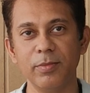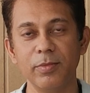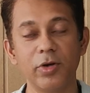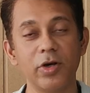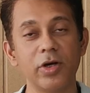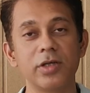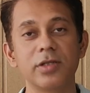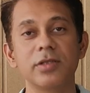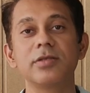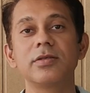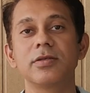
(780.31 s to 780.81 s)

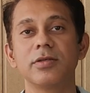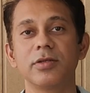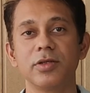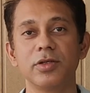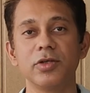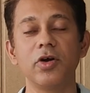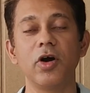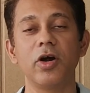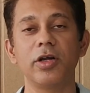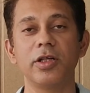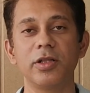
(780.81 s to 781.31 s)
because
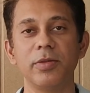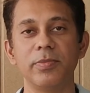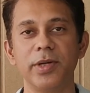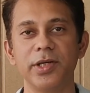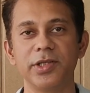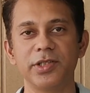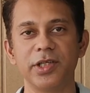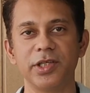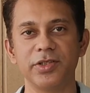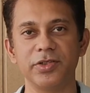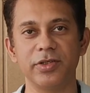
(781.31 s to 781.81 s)
God is the
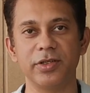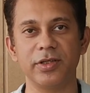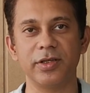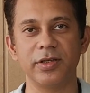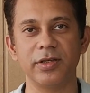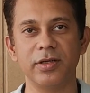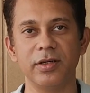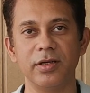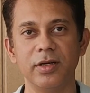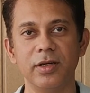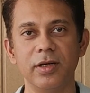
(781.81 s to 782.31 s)
best engineer.
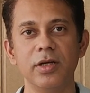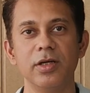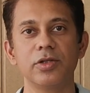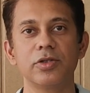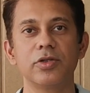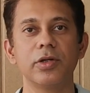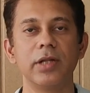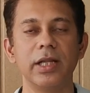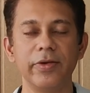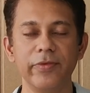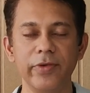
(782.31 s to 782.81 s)

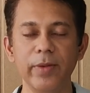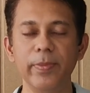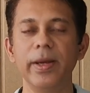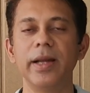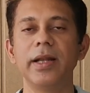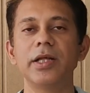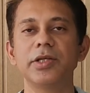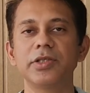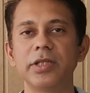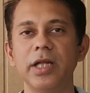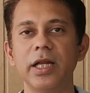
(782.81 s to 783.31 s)
So we will
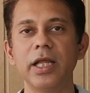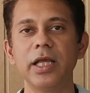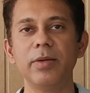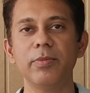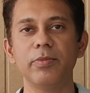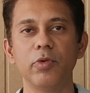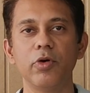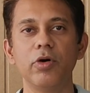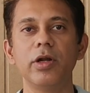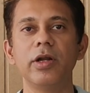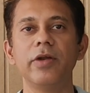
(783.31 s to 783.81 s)
be
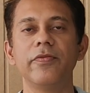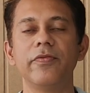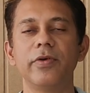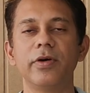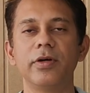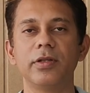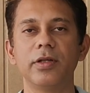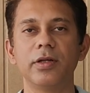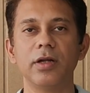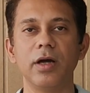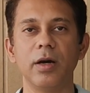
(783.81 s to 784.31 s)
understanding more in
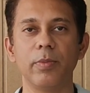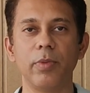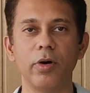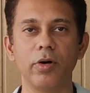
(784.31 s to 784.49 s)
further